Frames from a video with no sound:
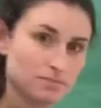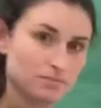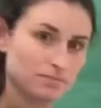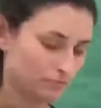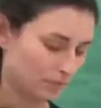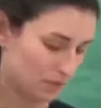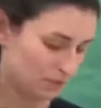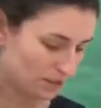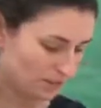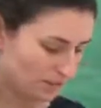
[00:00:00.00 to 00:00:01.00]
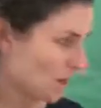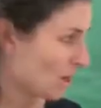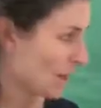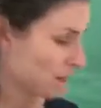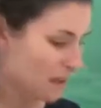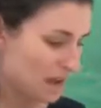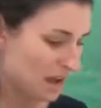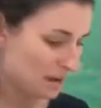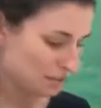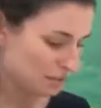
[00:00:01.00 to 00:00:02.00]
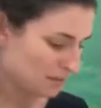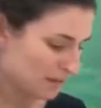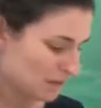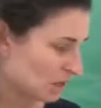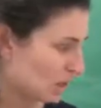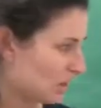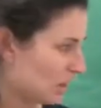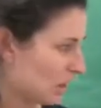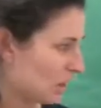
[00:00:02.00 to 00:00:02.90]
Not really. Okay, I will use my markers so y'all